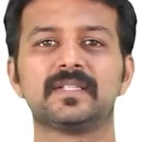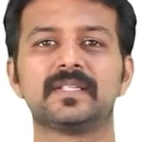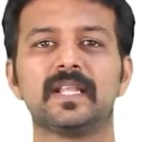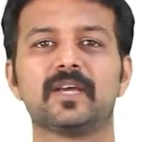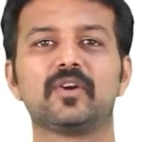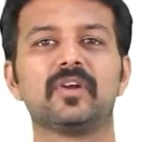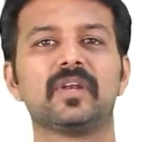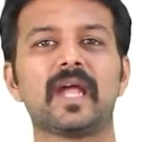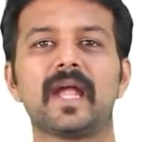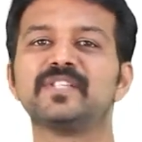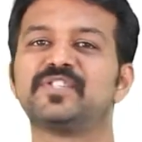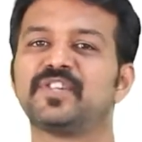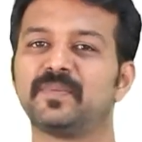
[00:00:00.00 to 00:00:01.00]
Silicon
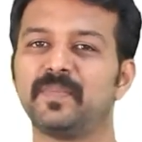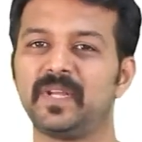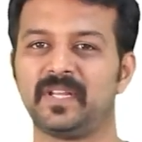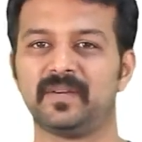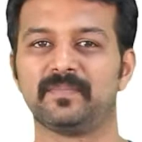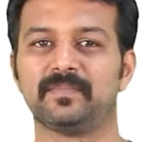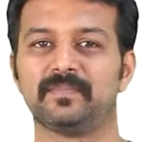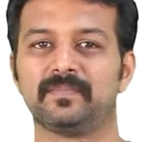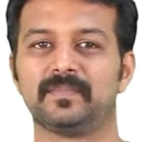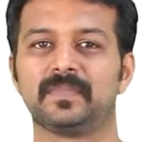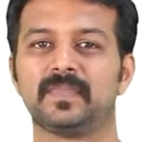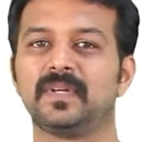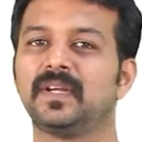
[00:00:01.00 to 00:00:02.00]
and germanium.
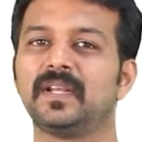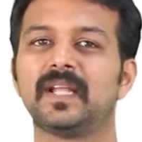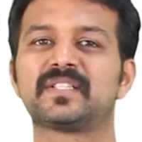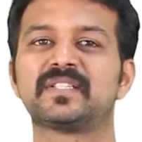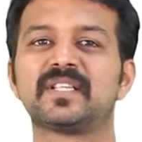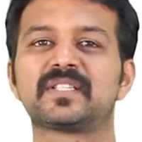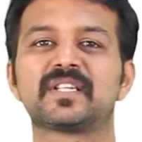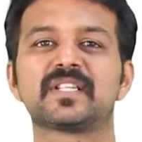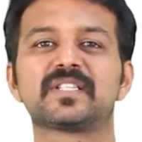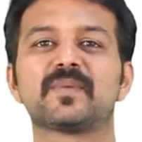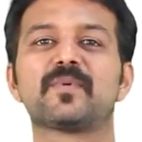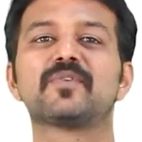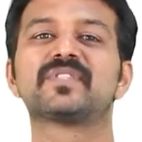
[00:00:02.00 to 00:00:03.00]
Let's discuss
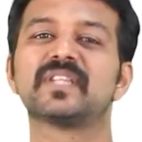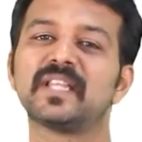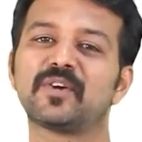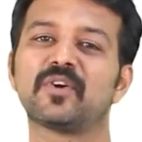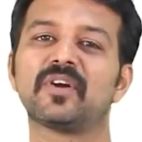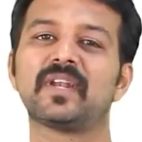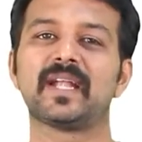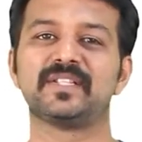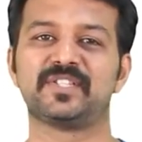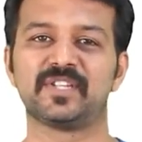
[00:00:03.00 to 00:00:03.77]
about silicon and